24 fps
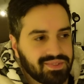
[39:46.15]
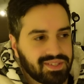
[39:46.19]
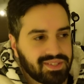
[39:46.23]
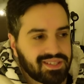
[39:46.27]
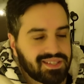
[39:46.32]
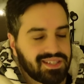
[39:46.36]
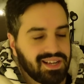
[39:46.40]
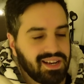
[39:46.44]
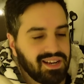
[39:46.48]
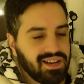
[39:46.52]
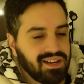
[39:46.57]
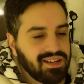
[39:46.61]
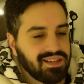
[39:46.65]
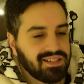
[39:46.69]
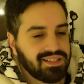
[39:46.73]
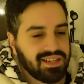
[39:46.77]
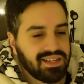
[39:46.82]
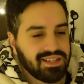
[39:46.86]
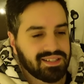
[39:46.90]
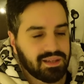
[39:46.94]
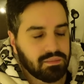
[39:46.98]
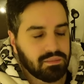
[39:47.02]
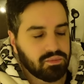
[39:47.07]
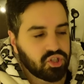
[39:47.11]
Still it
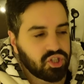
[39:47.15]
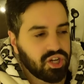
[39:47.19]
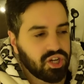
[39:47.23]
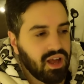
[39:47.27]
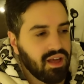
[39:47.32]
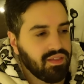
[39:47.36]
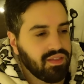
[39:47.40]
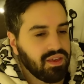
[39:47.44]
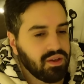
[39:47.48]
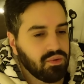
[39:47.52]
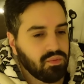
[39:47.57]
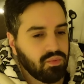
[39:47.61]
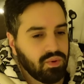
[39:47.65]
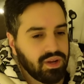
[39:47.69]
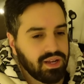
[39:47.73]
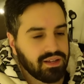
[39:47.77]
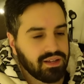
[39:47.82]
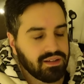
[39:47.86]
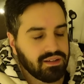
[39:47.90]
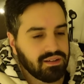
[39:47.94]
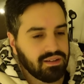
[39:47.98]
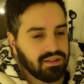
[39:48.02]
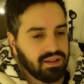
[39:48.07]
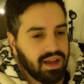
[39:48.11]
is. I'm sure they
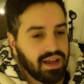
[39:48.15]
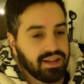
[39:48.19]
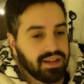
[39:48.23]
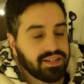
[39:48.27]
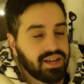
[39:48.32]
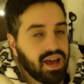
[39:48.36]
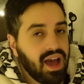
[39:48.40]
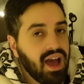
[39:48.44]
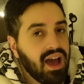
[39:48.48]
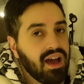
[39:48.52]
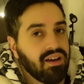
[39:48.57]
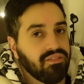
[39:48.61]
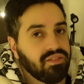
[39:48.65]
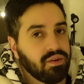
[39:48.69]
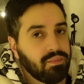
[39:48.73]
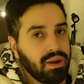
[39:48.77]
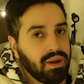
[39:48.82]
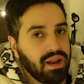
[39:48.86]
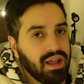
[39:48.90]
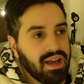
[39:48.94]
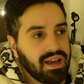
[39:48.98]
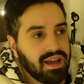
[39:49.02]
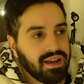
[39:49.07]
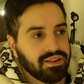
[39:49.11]
will and have a
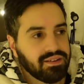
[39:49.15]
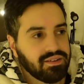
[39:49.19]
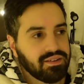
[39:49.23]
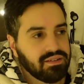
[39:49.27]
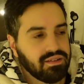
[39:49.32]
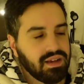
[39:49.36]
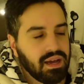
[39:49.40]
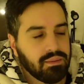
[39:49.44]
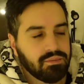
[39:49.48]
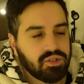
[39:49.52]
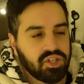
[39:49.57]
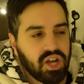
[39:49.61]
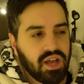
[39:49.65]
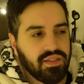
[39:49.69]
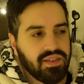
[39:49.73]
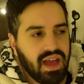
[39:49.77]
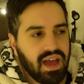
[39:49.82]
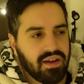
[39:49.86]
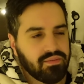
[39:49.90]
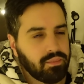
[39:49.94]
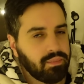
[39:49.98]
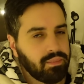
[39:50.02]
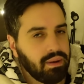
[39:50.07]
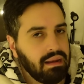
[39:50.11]
plan. I'm sure they
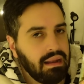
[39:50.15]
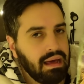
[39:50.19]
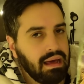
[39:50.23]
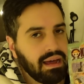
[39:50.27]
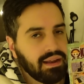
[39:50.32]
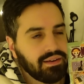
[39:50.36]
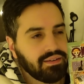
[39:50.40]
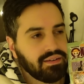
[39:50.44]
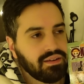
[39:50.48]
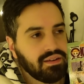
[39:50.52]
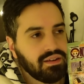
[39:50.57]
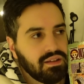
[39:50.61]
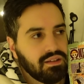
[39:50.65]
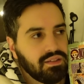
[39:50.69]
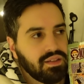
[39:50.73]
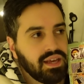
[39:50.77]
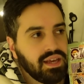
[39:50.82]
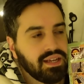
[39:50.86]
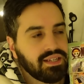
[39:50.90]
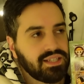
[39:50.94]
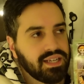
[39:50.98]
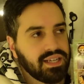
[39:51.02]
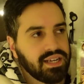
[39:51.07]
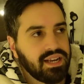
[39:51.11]
have a plan.
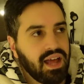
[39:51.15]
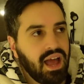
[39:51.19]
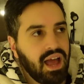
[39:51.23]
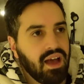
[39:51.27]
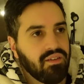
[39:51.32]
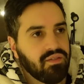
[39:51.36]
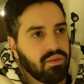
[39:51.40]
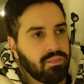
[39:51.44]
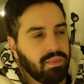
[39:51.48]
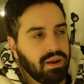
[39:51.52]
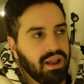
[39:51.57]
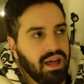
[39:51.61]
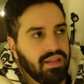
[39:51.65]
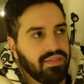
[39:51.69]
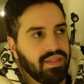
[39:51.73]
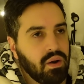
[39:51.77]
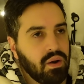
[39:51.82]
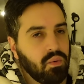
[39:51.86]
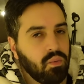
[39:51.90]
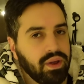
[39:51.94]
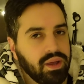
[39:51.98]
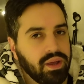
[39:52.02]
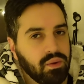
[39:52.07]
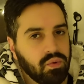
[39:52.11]
They did have a plan
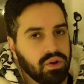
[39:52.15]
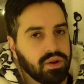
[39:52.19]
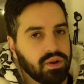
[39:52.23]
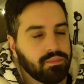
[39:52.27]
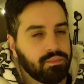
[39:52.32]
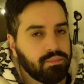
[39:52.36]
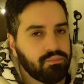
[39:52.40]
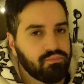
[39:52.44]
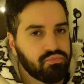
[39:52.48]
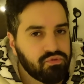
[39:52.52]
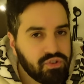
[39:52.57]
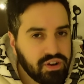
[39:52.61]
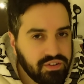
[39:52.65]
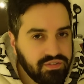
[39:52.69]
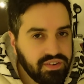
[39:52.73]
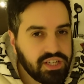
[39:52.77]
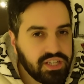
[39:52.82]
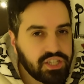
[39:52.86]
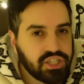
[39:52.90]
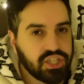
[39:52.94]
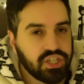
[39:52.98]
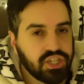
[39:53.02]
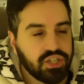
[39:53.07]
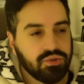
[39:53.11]
that we weren't privy
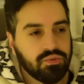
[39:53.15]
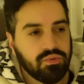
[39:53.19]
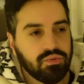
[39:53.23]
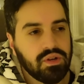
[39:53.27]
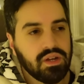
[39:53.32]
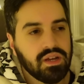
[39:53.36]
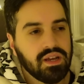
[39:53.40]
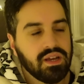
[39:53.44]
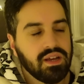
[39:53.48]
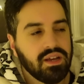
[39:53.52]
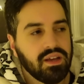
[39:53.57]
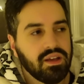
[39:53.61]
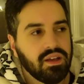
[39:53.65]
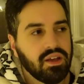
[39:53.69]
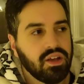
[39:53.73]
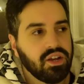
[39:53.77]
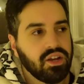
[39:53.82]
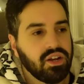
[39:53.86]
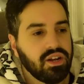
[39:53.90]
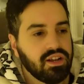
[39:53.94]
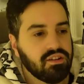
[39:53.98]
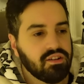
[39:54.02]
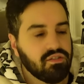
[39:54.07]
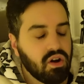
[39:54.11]
to
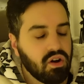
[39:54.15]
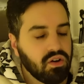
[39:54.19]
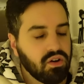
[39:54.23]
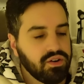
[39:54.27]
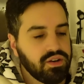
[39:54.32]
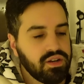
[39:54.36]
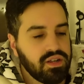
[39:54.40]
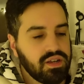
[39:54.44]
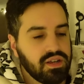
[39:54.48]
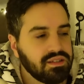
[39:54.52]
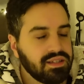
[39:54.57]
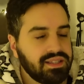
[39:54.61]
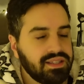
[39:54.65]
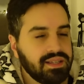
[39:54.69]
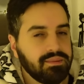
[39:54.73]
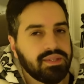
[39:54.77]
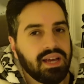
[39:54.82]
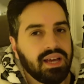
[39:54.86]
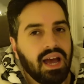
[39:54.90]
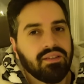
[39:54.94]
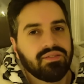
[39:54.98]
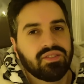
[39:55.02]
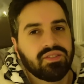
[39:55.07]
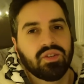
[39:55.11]
earlier on. They seem
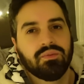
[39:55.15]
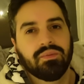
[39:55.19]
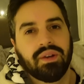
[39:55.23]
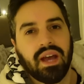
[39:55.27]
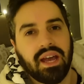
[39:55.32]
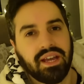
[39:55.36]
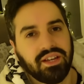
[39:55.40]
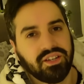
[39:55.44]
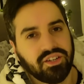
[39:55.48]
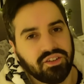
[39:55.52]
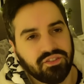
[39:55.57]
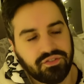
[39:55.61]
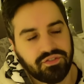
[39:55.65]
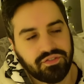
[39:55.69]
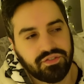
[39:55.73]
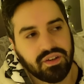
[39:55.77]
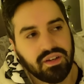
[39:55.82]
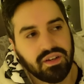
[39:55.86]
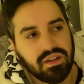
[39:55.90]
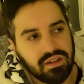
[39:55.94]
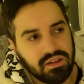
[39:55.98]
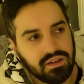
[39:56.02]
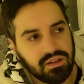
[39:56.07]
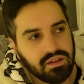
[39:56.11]
to have some kind of
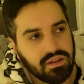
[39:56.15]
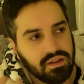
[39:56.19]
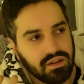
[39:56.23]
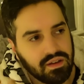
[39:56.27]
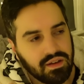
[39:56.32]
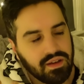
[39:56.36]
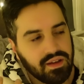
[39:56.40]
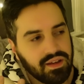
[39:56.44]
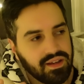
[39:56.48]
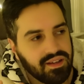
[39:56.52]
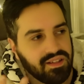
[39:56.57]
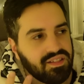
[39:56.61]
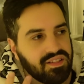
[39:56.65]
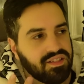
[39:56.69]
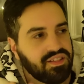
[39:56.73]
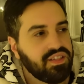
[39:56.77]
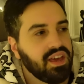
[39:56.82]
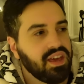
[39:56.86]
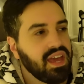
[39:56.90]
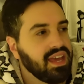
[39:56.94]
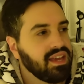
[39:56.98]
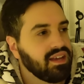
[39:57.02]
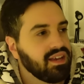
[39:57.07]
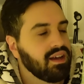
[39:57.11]

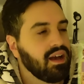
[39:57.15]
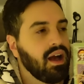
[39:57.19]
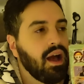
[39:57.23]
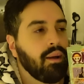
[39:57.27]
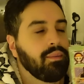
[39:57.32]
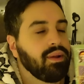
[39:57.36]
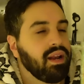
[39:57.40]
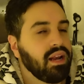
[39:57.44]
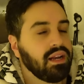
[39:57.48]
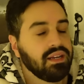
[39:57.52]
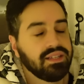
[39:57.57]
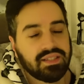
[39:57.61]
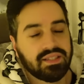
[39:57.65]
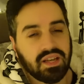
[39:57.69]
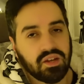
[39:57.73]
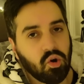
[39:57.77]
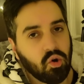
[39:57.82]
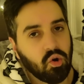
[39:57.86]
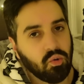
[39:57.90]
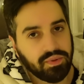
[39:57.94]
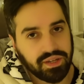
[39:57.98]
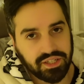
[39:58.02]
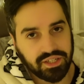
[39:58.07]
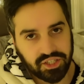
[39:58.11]
thing. I mean, at least I
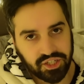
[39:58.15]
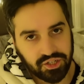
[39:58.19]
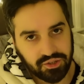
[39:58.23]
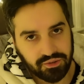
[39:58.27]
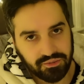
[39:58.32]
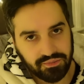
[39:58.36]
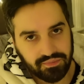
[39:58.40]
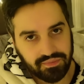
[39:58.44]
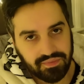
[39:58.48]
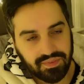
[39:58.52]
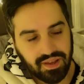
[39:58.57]
hope they do.